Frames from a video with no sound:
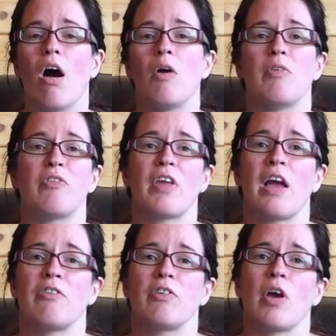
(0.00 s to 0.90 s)
I was
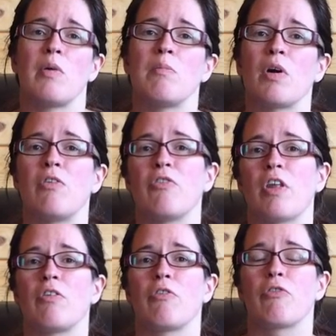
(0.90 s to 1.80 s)
scared to go in my
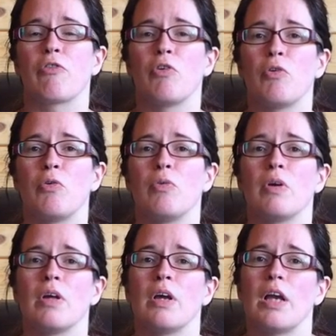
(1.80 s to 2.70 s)
son's school
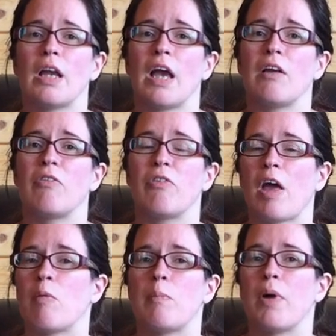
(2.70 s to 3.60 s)
in case
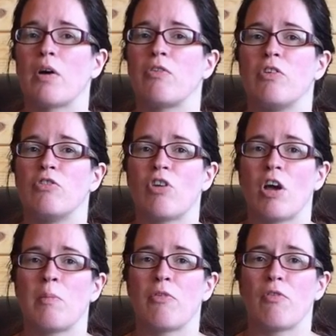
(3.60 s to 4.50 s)
there were bugs and
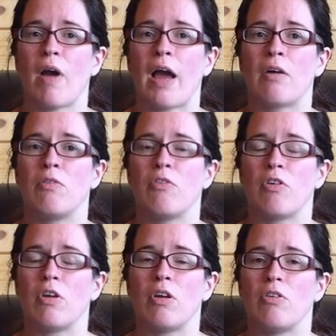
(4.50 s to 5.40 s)
germs around,
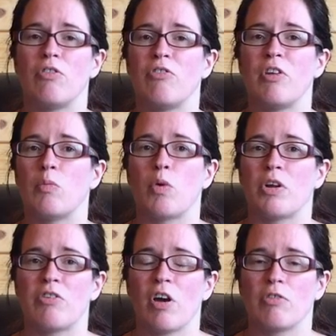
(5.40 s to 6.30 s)
and just didn't
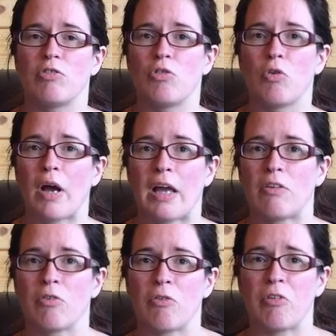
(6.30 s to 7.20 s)
want to touch door
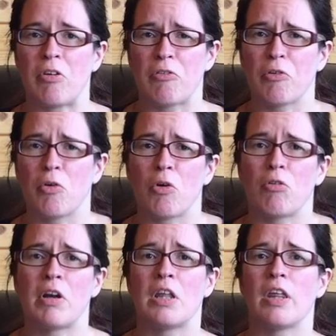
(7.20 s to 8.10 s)
handles in the school
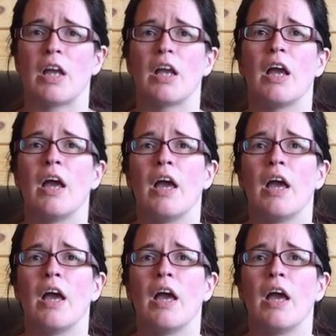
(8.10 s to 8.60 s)
or anything.